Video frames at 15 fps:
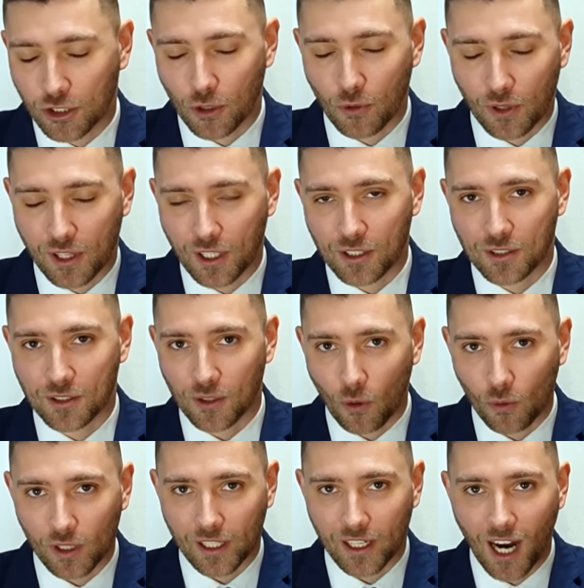truth is,
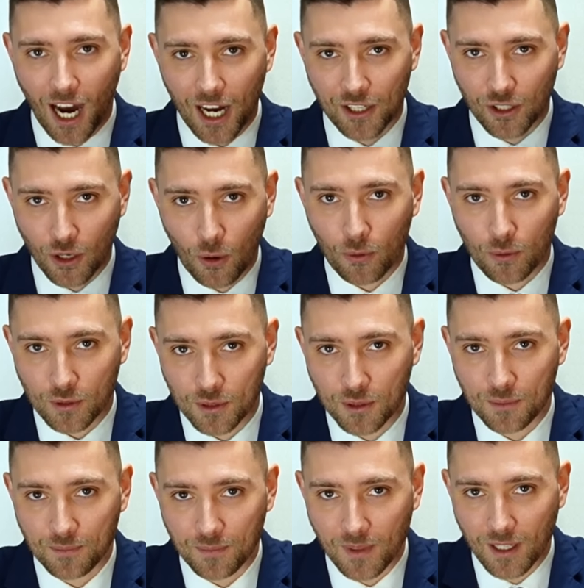only God knows.